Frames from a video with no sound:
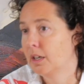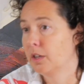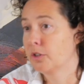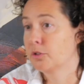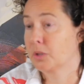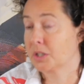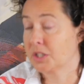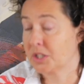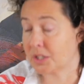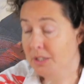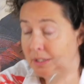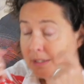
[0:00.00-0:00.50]

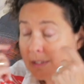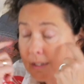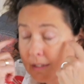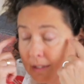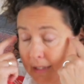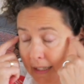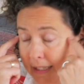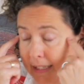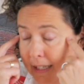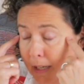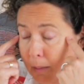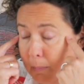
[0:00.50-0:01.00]
So I start
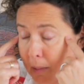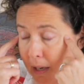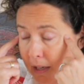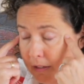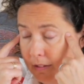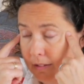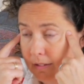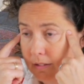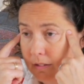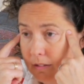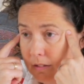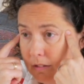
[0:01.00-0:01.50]
thinking
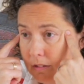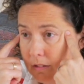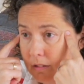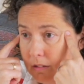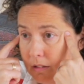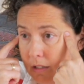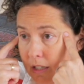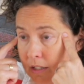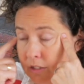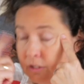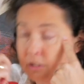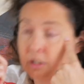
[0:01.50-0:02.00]
about it.
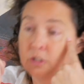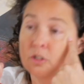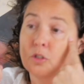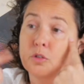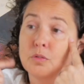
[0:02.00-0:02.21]
I start